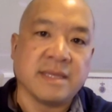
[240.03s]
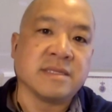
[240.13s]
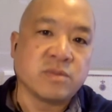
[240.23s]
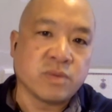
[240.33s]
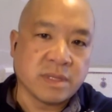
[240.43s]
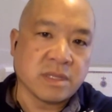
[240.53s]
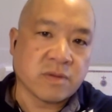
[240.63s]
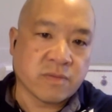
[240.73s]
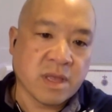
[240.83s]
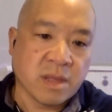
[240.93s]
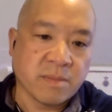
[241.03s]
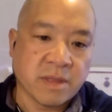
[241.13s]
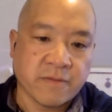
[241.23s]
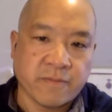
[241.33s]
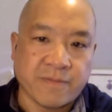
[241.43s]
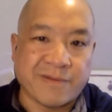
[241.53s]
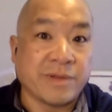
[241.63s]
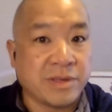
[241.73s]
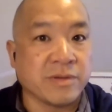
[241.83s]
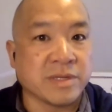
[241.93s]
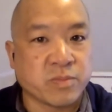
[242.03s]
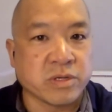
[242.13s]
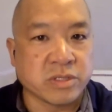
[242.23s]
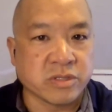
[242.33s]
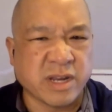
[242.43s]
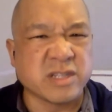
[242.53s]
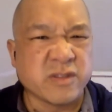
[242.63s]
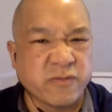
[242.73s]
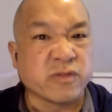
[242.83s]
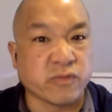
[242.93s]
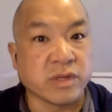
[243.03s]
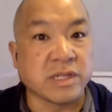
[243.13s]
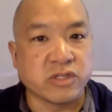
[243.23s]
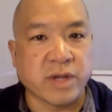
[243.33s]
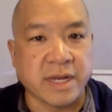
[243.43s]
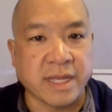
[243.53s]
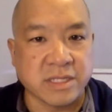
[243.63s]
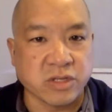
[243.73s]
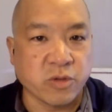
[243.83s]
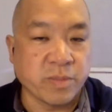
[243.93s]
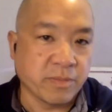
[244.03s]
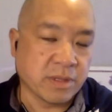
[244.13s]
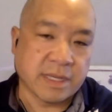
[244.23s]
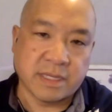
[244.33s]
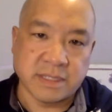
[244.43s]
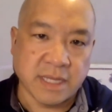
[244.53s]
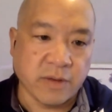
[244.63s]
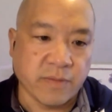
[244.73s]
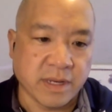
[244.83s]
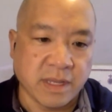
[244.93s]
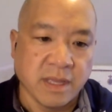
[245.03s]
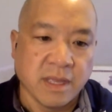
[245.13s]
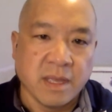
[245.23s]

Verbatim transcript: is within the realm of what we do as personal trainers if we're really trying to get to know people like you said wendy